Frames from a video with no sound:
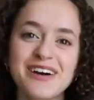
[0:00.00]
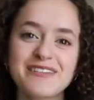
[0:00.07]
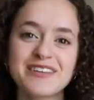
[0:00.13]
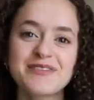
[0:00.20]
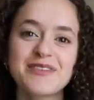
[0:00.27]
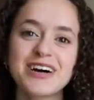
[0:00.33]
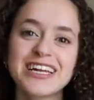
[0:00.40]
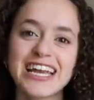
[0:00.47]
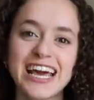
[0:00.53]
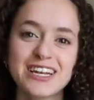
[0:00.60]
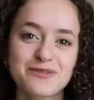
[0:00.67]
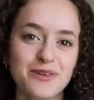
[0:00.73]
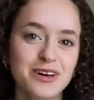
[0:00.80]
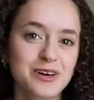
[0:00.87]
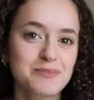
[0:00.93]
everyone
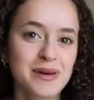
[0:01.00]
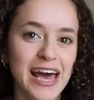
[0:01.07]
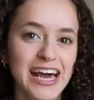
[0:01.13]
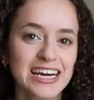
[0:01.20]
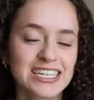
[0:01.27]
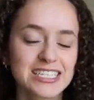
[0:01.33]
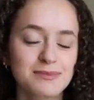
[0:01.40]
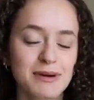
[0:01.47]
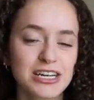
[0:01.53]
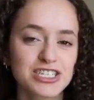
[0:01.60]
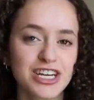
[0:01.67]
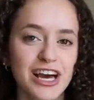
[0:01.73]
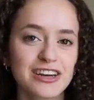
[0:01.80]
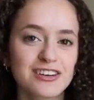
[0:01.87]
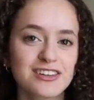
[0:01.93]
and welcome back to my
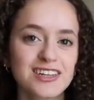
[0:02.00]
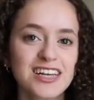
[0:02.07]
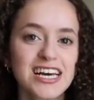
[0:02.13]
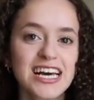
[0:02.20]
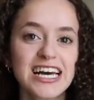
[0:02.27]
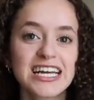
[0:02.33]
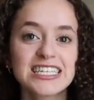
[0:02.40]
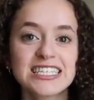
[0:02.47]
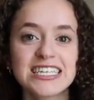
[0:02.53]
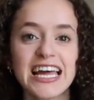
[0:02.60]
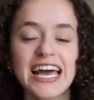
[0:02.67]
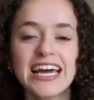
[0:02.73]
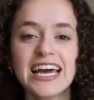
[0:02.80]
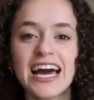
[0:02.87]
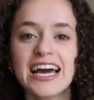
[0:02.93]
channel.
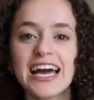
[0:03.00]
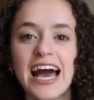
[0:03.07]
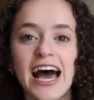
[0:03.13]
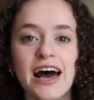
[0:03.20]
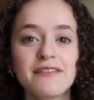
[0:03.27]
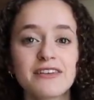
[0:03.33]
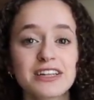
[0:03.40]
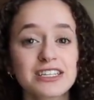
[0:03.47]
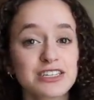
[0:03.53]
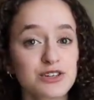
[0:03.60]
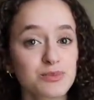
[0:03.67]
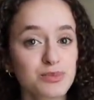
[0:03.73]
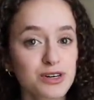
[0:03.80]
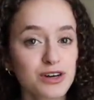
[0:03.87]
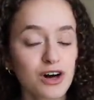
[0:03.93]
Today I have a little
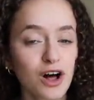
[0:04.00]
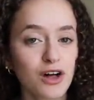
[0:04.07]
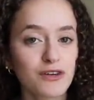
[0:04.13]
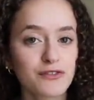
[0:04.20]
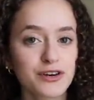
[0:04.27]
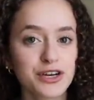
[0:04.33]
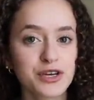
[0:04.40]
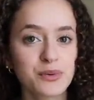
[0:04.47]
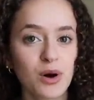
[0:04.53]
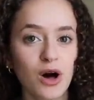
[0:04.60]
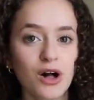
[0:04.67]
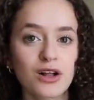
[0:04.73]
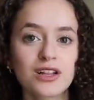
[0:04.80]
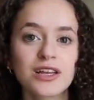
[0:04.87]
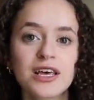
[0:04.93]
book haul for you
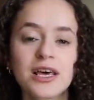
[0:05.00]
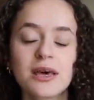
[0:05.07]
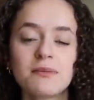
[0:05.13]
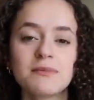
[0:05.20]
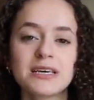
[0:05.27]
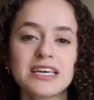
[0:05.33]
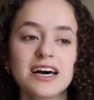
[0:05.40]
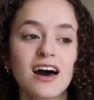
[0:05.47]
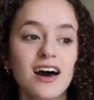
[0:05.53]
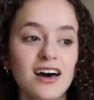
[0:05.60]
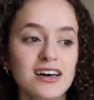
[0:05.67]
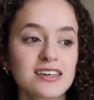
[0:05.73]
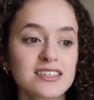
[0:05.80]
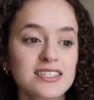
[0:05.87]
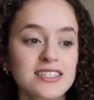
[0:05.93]
all
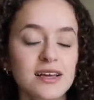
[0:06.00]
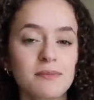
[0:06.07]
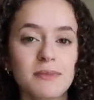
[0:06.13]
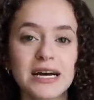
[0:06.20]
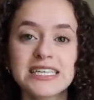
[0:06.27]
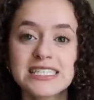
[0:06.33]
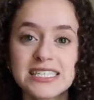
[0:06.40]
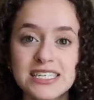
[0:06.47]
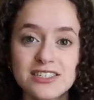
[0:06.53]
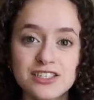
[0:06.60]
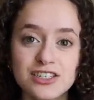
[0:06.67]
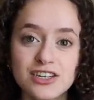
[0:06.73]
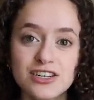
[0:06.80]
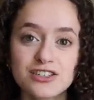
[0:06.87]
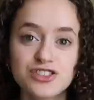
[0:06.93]
because my
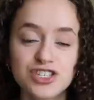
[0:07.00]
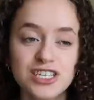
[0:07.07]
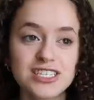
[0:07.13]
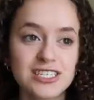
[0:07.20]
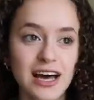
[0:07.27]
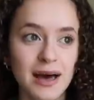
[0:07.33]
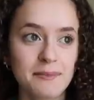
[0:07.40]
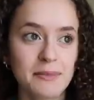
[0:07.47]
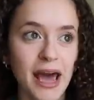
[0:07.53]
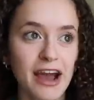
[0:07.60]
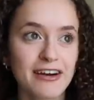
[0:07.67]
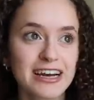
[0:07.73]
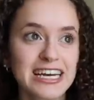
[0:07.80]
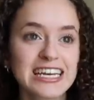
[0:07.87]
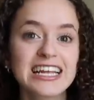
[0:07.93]
sister just got
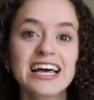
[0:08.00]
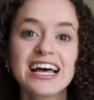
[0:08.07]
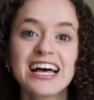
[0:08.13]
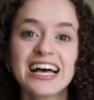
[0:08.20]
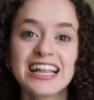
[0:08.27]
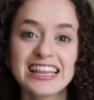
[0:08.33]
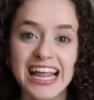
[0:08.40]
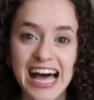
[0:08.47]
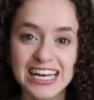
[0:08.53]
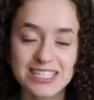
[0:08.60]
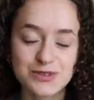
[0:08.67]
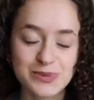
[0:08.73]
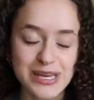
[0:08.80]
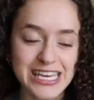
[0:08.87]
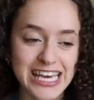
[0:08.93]
married
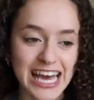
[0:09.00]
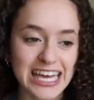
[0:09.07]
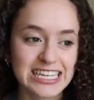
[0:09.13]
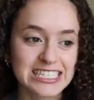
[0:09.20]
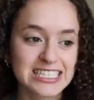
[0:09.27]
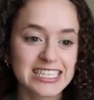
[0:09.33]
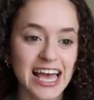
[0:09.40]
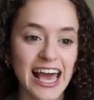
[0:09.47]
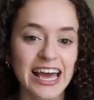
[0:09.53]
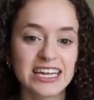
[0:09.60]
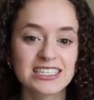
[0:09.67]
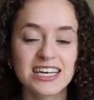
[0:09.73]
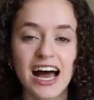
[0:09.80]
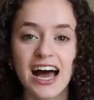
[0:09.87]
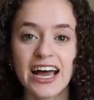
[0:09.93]
last weekend
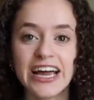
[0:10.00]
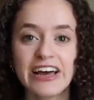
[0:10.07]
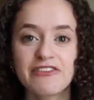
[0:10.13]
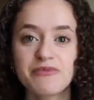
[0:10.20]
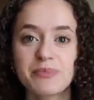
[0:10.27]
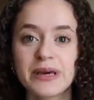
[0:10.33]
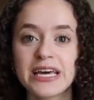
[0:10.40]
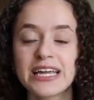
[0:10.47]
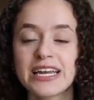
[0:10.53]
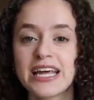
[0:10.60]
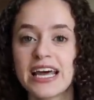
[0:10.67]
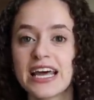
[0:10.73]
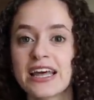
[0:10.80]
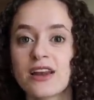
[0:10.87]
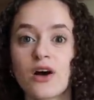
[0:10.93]
and I have been
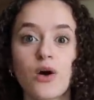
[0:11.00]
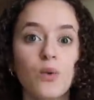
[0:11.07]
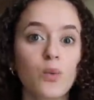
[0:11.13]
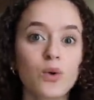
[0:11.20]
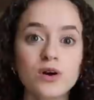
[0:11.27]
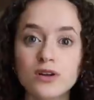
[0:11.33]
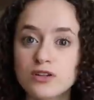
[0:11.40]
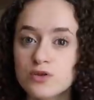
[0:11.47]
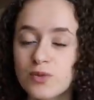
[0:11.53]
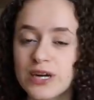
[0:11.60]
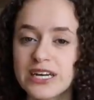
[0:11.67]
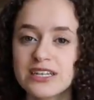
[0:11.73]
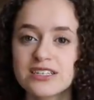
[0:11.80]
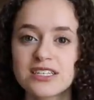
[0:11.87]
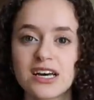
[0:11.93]
in a
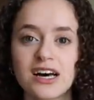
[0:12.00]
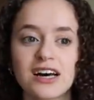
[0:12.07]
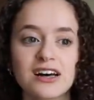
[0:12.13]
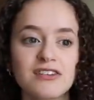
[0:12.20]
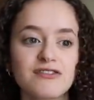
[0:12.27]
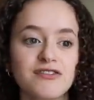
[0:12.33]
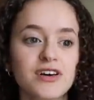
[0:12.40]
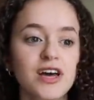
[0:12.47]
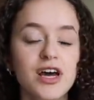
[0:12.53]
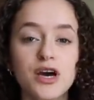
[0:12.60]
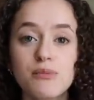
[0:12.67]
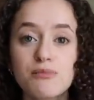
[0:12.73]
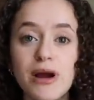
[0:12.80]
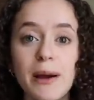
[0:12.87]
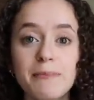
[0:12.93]
whirlwind of
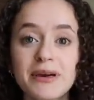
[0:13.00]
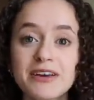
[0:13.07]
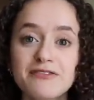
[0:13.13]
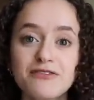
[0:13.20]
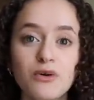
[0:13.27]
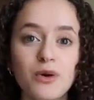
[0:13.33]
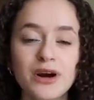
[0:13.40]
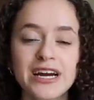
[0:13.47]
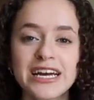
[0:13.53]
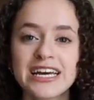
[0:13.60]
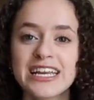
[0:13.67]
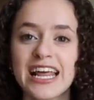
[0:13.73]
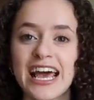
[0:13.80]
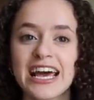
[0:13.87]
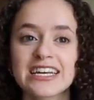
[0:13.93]
prepping for
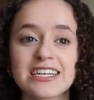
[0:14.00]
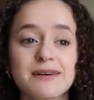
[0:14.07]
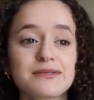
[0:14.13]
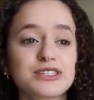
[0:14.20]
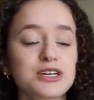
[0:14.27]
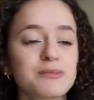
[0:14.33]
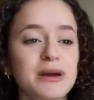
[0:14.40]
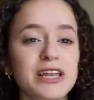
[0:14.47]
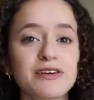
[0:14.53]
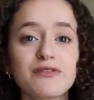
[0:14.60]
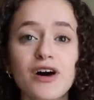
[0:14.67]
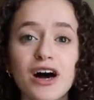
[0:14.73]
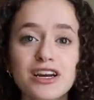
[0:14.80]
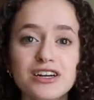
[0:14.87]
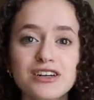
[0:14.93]
it and I was her maid of
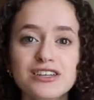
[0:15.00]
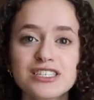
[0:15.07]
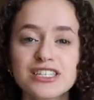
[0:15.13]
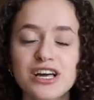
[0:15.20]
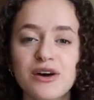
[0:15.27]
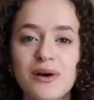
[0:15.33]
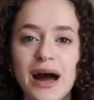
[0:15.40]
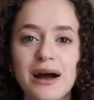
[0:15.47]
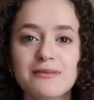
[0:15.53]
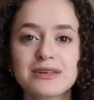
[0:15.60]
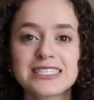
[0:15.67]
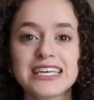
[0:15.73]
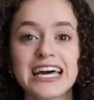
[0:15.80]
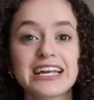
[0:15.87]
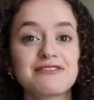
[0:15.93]
honor so I
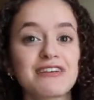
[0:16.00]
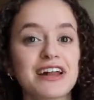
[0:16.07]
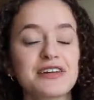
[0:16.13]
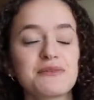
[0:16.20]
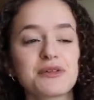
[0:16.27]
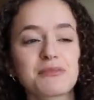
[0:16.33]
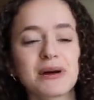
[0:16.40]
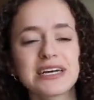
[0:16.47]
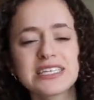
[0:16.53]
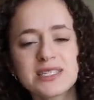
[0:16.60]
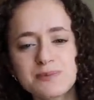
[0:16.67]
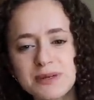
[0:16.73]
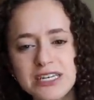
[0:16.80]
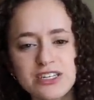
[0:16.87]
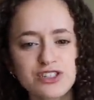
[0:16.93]
was getting ready with my
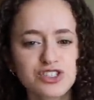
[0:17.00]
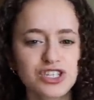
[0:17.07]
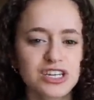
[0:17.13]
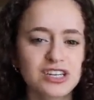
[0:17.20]
speech